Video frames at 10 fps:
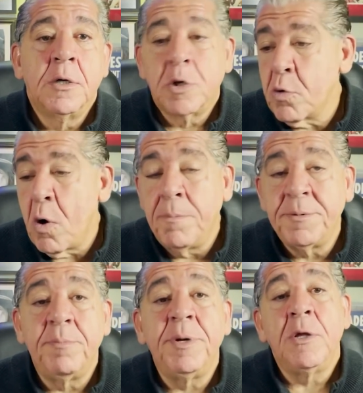Grow up
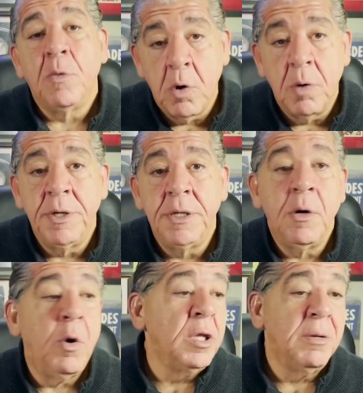to be the woman
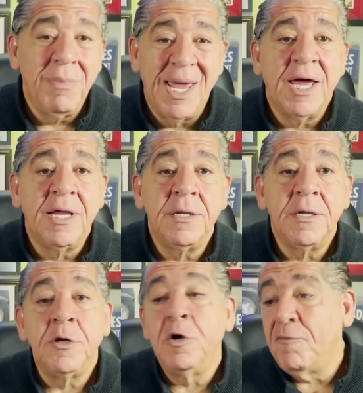or the man
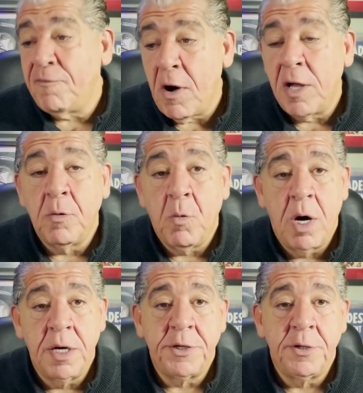your father
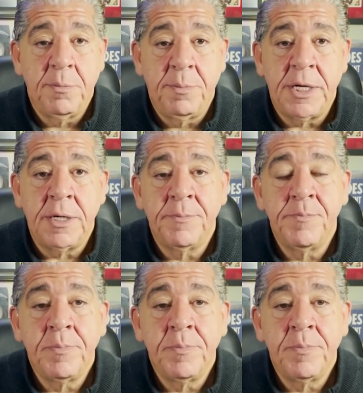wanted you to be.